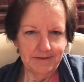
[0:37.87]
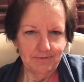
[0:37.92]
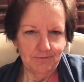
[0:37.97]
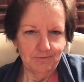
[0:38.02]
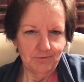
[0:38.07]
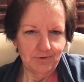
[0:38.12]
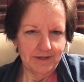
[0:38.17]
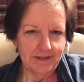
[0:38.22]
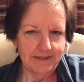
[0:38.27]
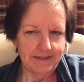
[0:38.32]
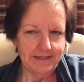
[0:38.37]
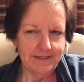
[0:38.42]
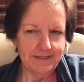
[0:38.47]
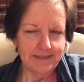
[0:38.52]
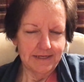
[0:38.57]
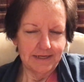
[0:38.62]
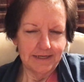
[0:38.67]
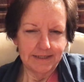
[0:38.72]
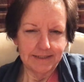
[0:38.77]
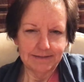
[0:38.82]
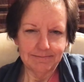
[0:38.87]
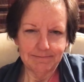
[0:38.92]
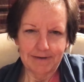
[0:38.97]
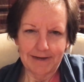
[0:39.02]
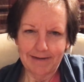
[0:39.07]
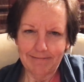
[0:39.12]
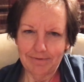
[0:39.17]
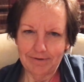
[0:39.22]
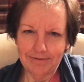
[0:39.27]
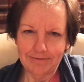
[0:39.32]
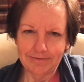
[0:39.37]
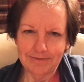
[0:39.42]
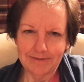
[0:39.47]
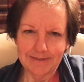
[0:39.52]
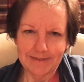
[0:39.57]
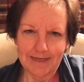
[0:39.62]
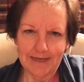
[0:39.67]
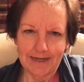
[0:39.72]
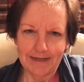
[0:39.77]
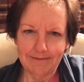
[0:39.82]
really toss my boat
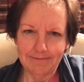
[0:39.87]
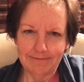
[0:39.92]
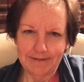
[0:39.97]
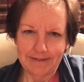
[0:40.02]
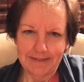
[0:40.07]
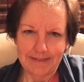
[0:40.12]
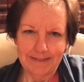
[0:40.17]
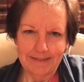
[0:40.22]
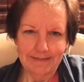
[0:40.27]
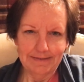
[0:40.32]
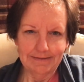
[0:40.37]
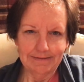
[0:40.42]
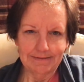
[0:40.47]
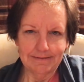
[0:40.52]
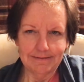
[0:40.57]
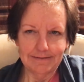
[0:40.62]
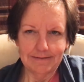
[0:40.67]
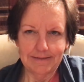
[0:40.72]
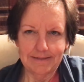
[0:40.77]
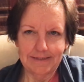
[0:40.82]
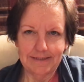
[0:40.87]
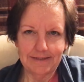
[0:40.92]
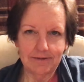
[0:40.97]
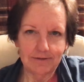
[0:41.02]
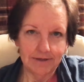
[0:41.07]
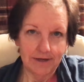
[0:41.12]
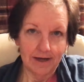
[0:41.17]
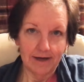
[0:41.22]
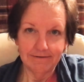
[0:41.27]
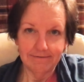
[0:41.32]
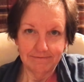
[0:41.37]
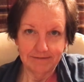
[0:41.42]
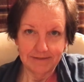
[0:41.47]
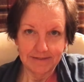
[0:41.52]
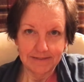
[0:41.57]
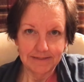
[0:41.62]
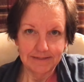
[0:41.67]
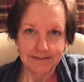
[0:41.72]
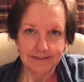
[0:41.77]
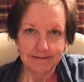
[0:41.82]
sideways till God
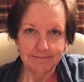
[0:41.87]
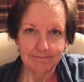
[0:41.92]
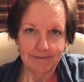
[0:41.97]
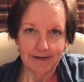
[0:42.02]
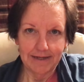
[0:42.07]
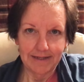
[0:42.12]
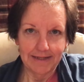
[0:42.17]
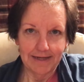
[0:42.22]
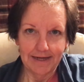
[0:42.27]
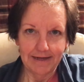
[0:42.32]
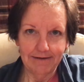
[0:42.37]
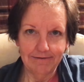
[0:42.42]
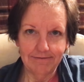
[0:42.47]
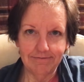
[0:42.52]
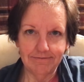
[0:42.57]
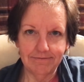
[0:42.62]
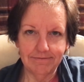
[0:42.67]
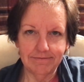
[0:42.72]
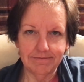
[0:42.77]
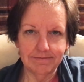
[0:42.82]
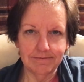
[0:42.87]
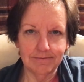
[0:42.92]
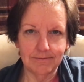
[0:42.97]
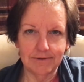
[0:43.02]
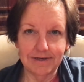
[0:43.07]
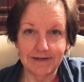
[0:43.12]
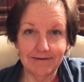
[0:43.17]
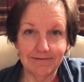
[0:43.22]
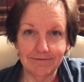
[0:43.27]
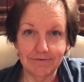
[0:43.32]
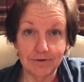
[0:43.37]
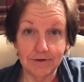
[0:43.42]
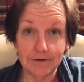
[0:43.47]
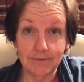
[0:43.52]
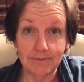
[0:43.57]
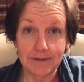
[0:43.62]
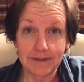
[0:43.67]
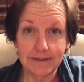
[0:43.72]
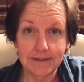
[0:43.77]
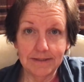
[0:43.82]
fixed it, my life, whatever it
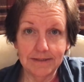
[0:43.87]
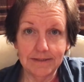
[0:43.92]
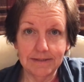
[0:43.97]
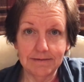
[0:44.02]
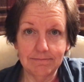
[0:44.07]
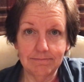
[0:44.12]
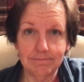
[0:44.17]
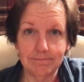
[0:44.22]
was,